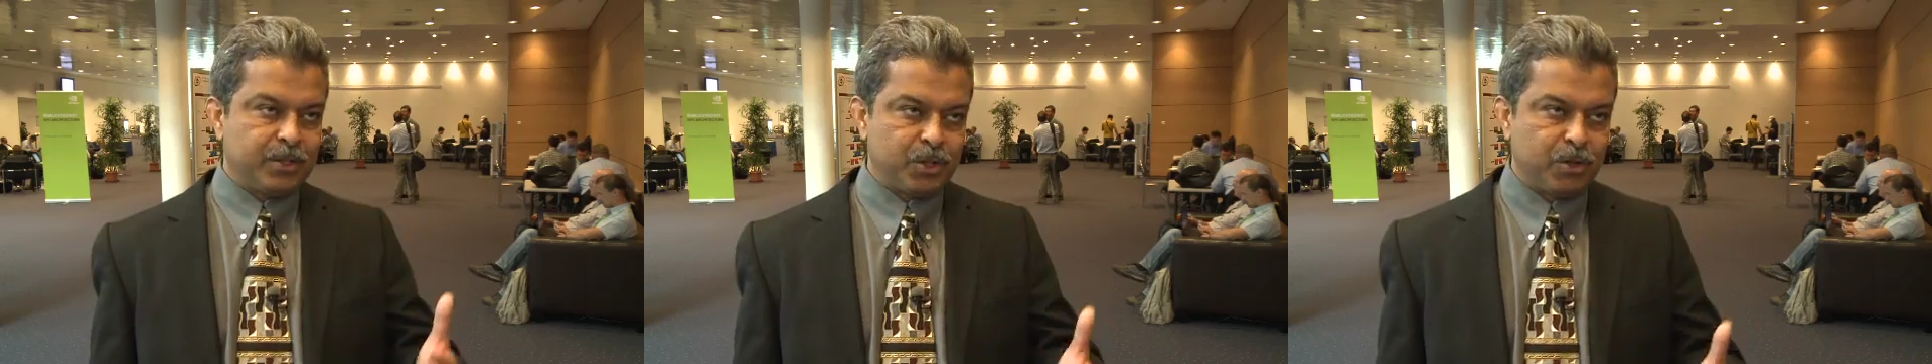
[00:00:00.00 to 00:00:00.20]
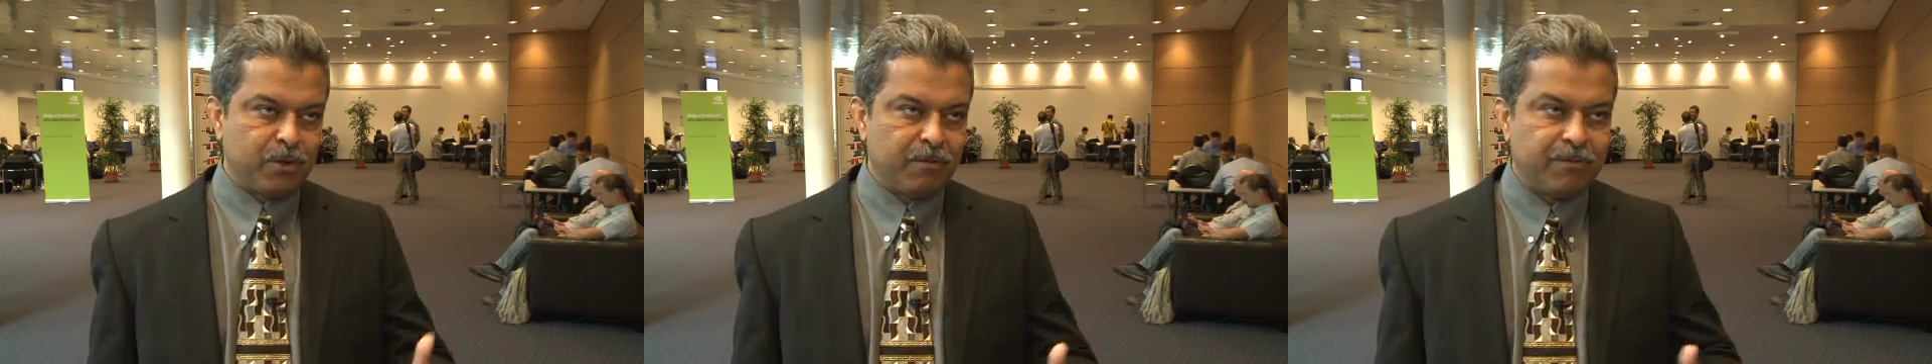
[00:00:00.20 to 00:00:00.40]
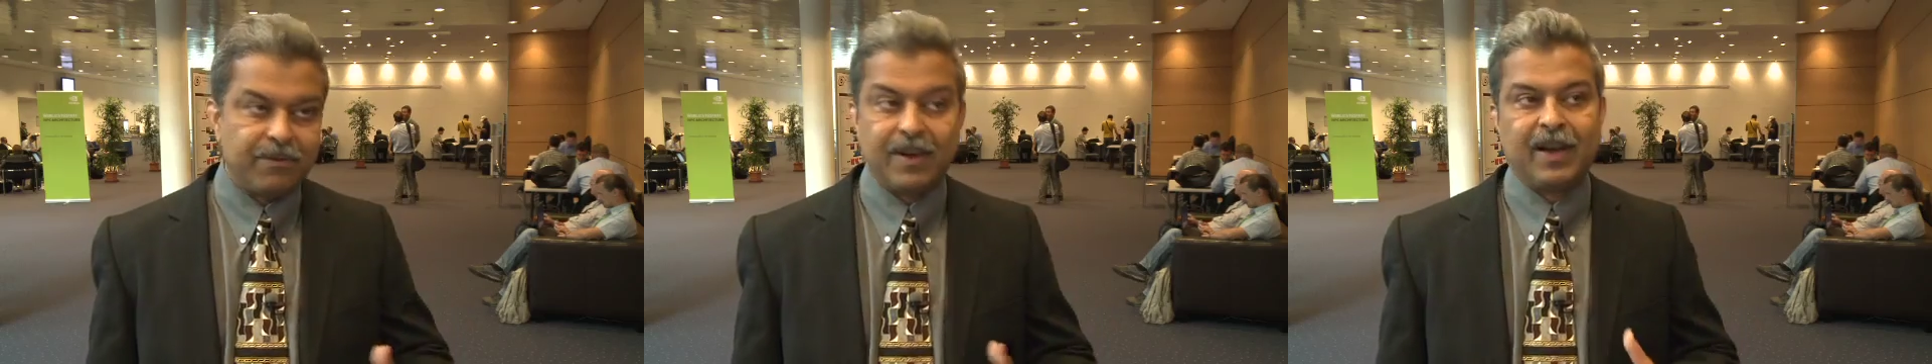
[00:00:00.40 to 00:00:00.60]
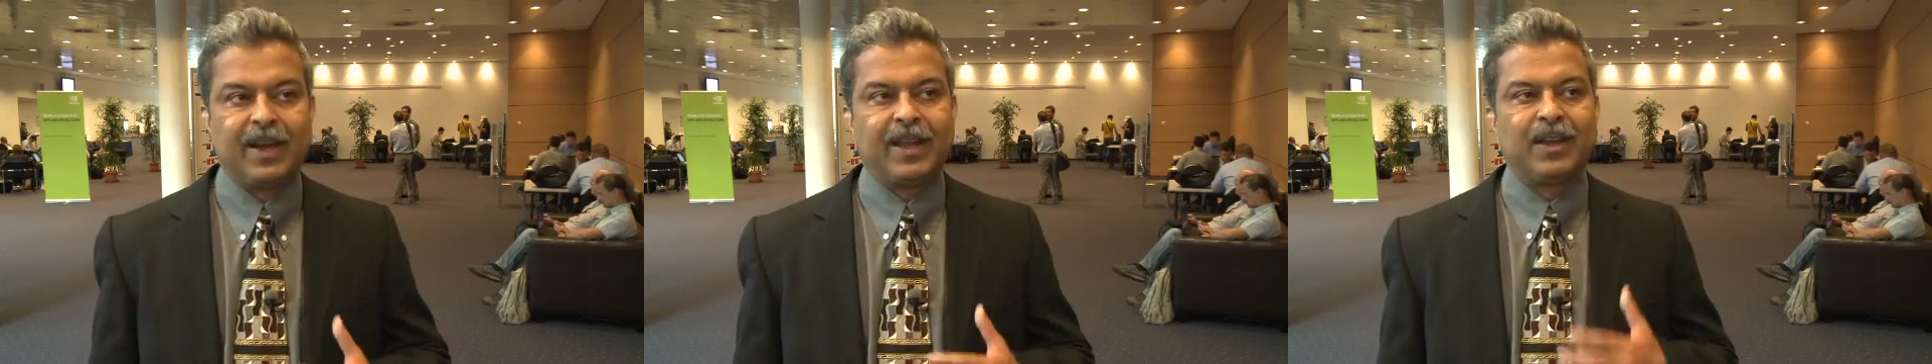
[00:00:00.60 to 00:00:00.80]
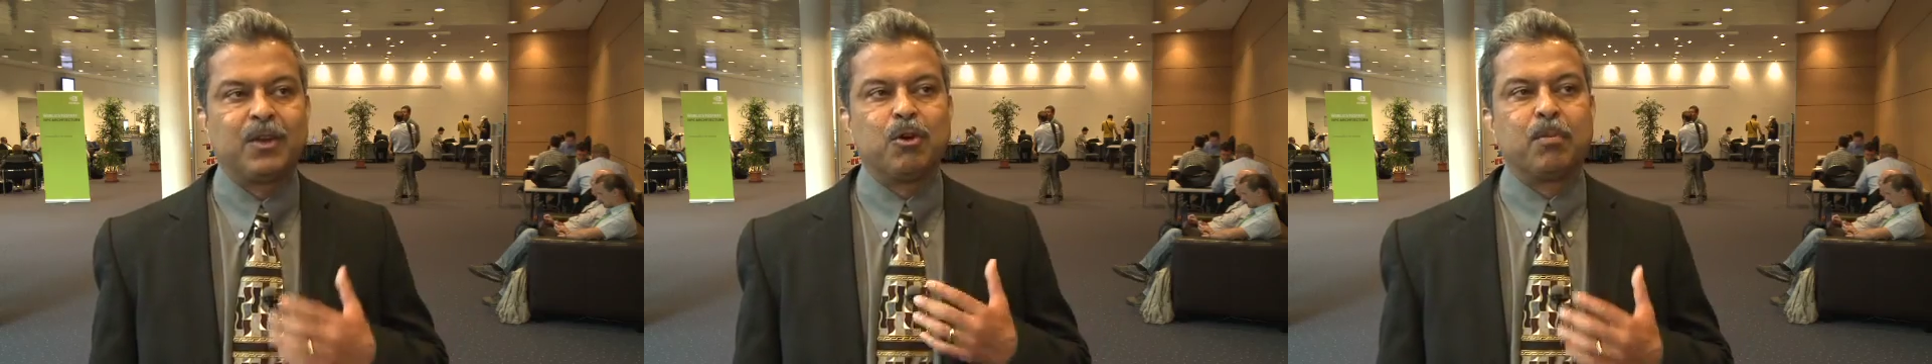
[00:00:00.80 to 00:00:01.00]
Xeon
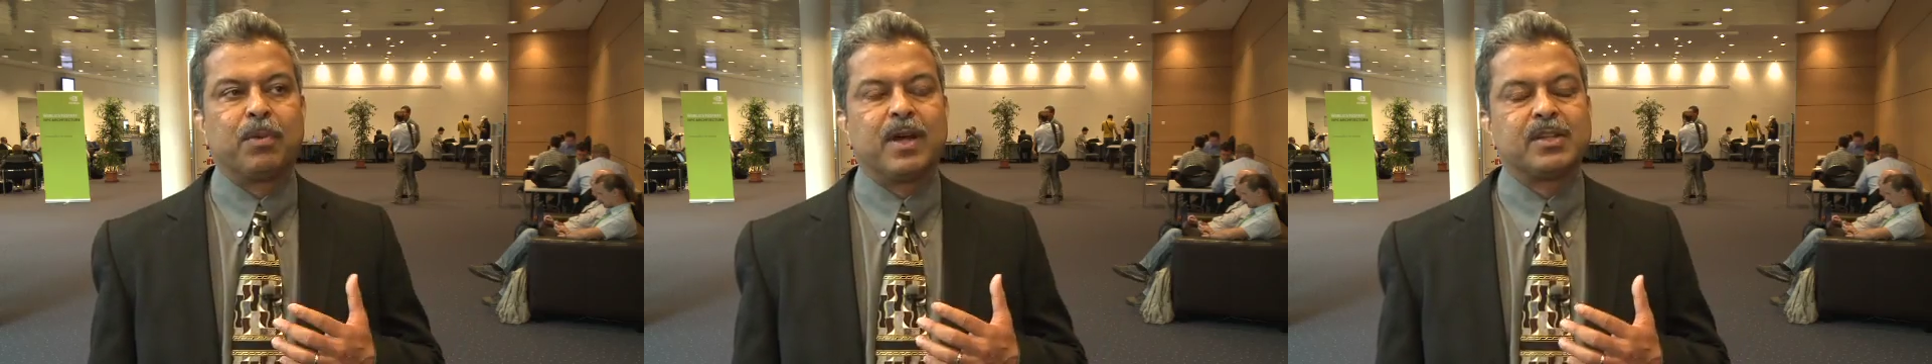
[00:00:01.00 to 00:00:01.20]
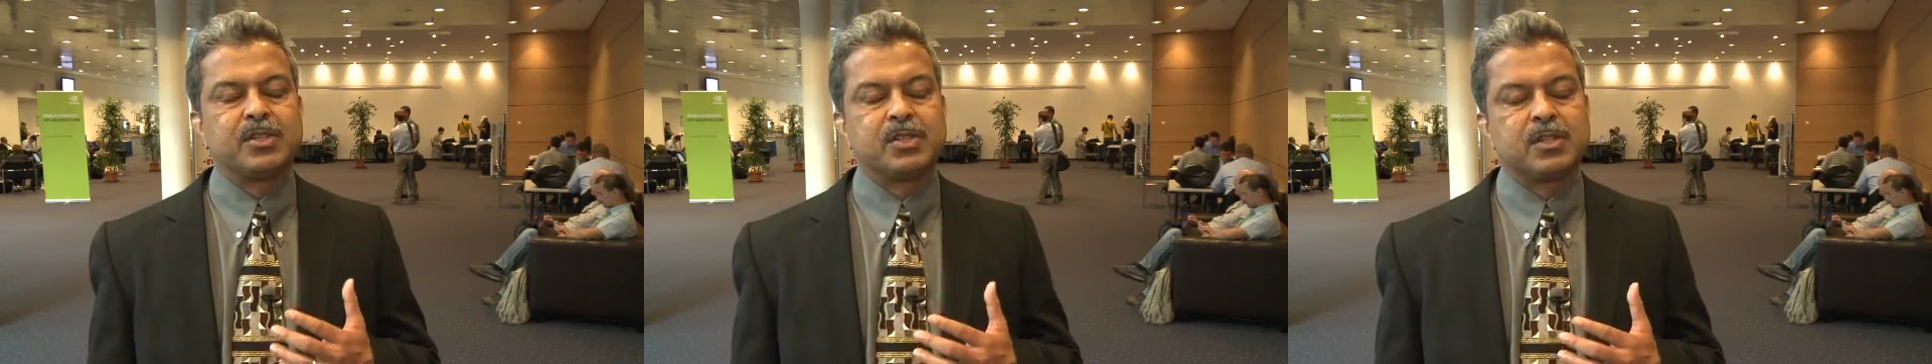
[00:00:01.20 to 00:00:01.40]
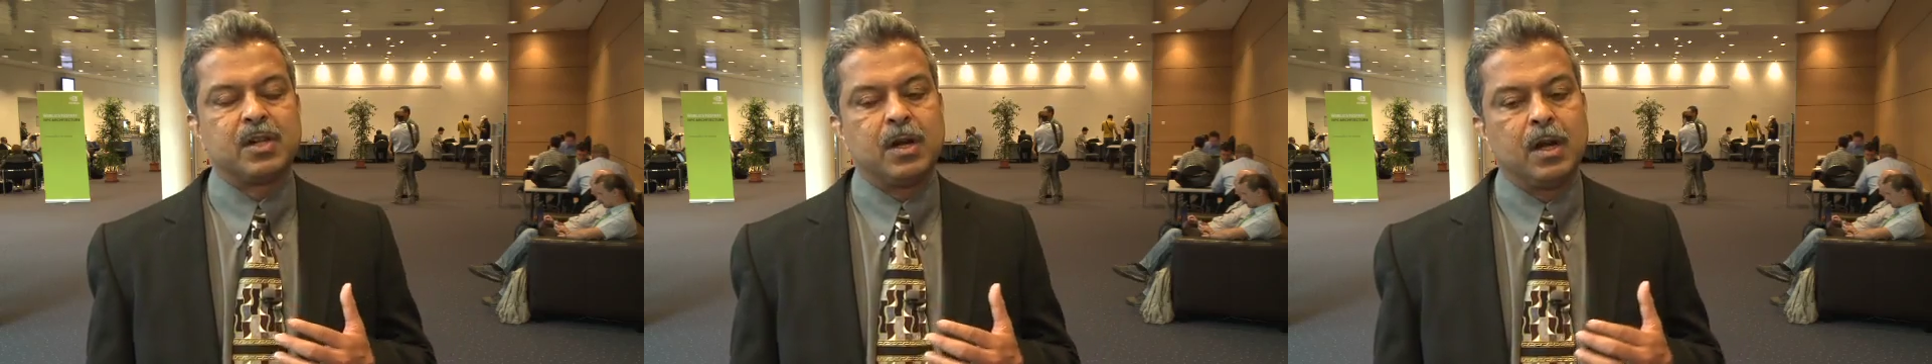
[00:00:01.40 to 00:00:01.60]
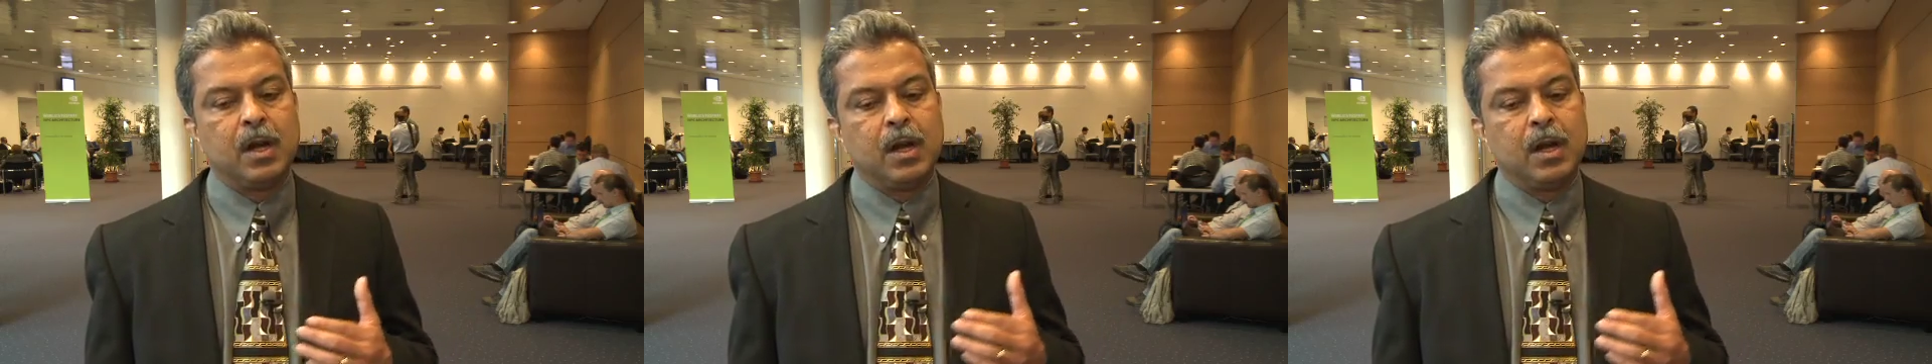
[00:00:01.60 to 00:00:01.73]
Phi coprocessor.